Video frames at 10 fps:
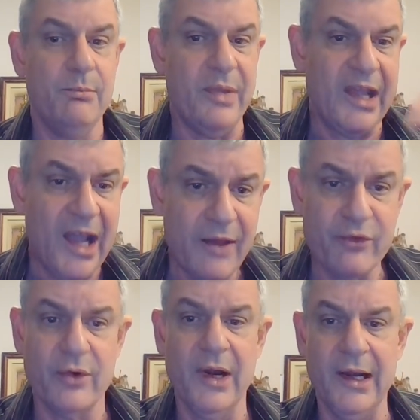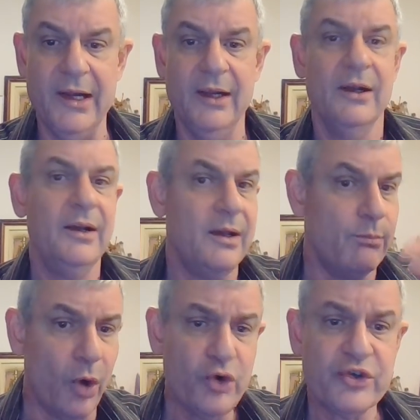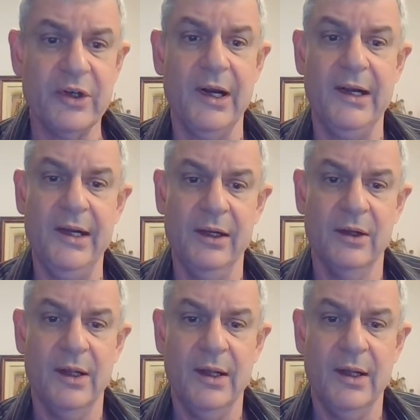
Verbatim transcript: behaviorally, emotionally,